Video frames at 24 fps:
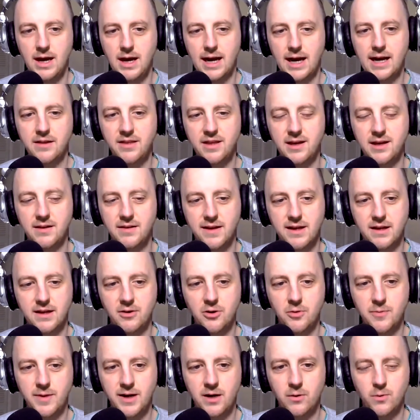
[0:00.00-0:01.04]
And I think
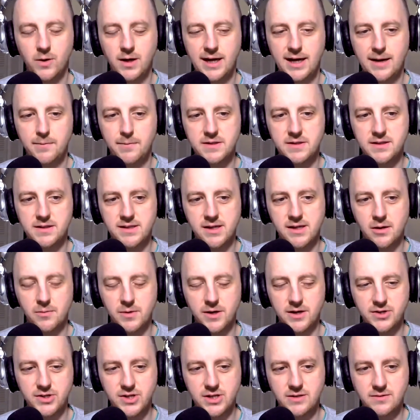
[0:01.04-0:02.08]
like no matter what happens at
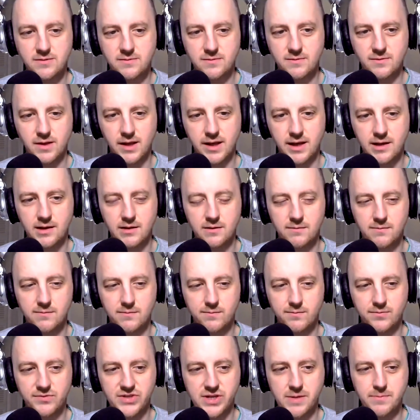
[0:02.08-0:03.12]
celebration, like
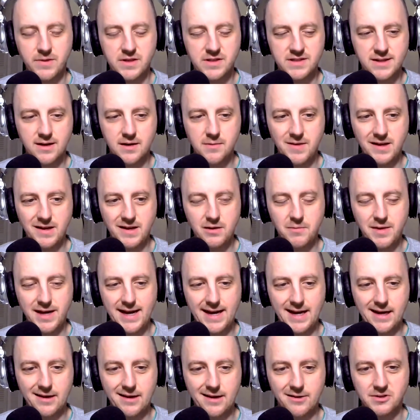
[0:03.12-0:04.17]
something's going to make you
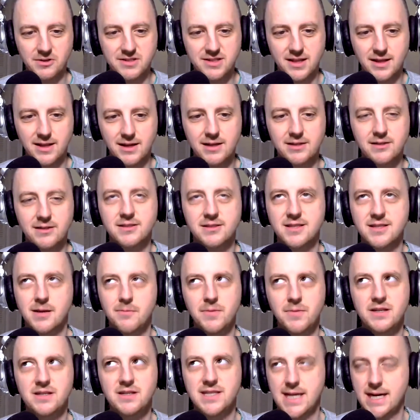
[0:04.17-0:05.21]
mad, or like
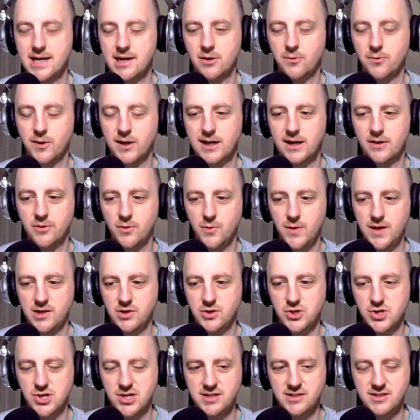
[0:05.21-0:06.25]
something's not going to work out the
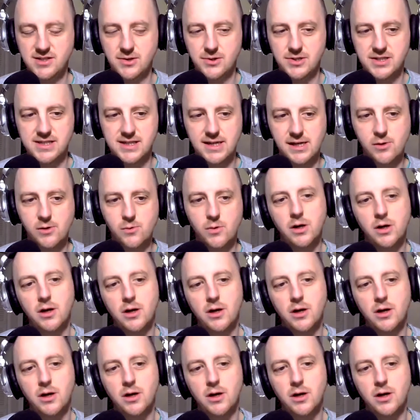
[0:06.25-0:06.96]
way it should. So it's like,